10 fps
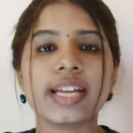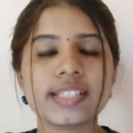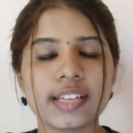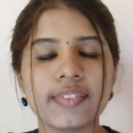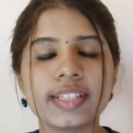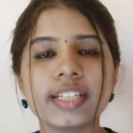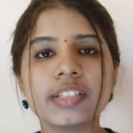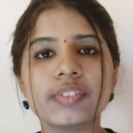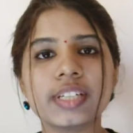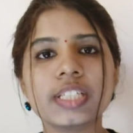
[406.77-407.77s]
And
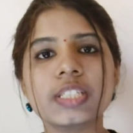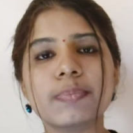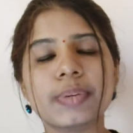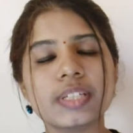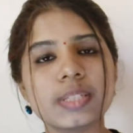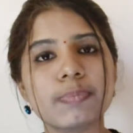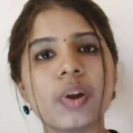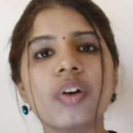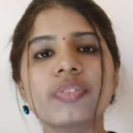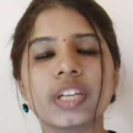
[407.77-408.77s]
17th one is the
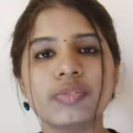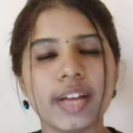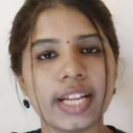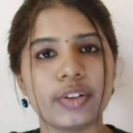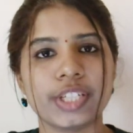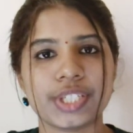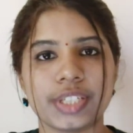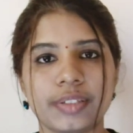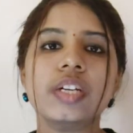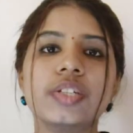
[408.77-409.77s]
principle of
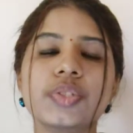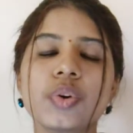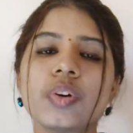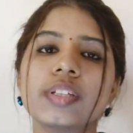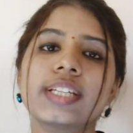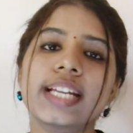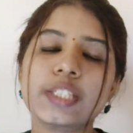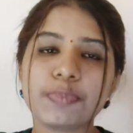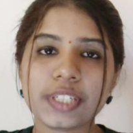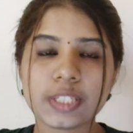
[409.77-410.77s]
evaluation. So the
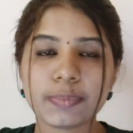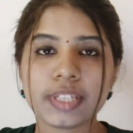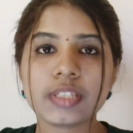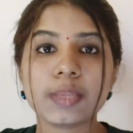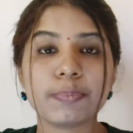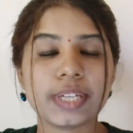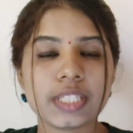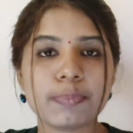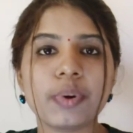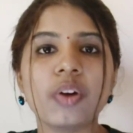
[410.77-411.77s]
next principle is the
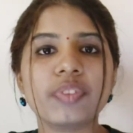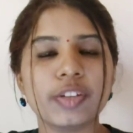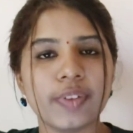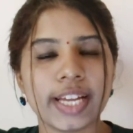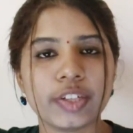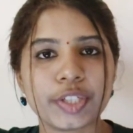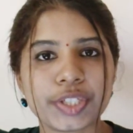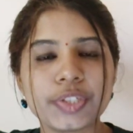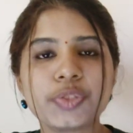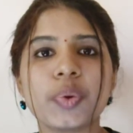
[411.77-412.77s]
principle of
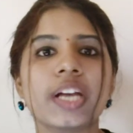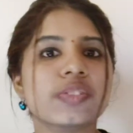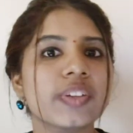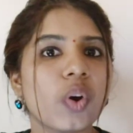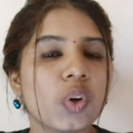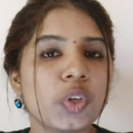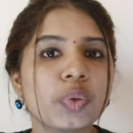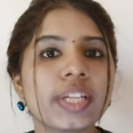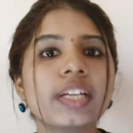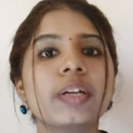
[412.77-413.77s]
evaluation. So as we all
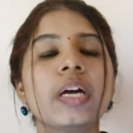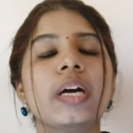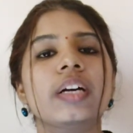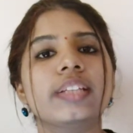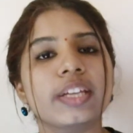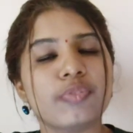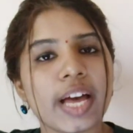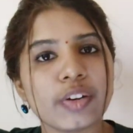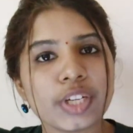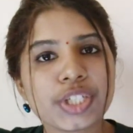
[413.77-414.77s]
know that the
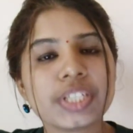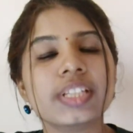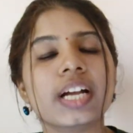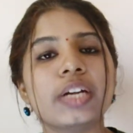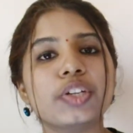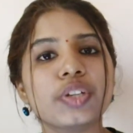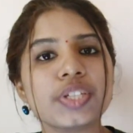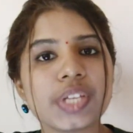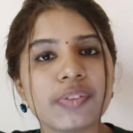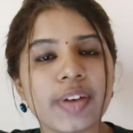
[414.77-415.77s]
evaluation, the
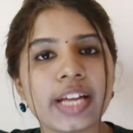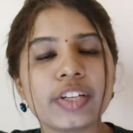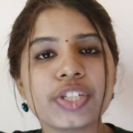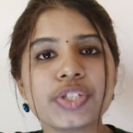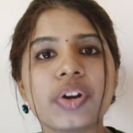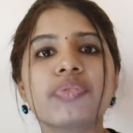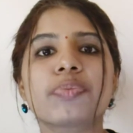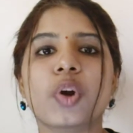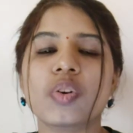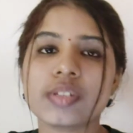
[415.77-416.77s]
continuous evaluation
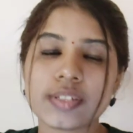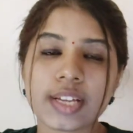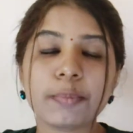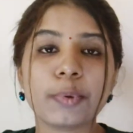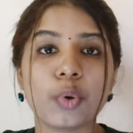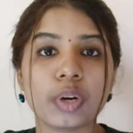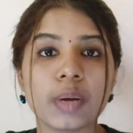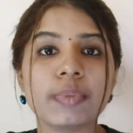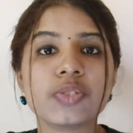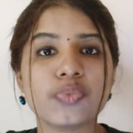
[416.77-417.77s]
of process and
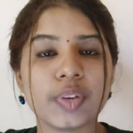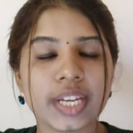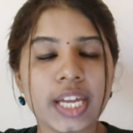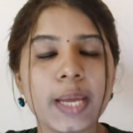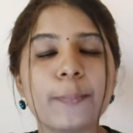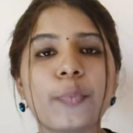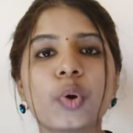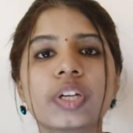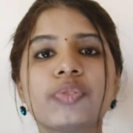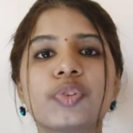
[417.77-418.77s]
program is very
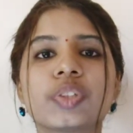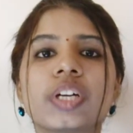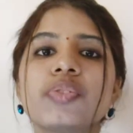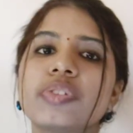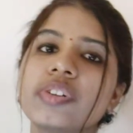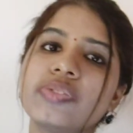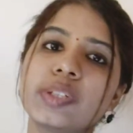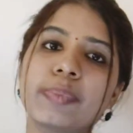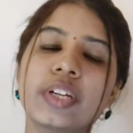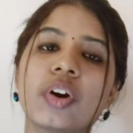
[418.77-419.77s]
important for the
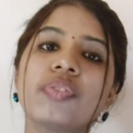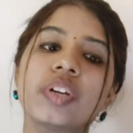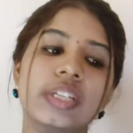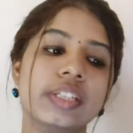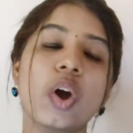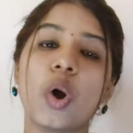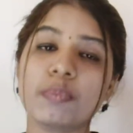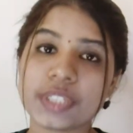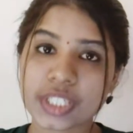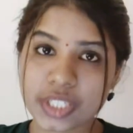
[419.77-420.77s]
fulfillment of the
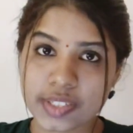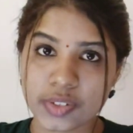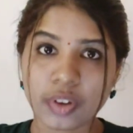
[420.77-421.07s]
objectives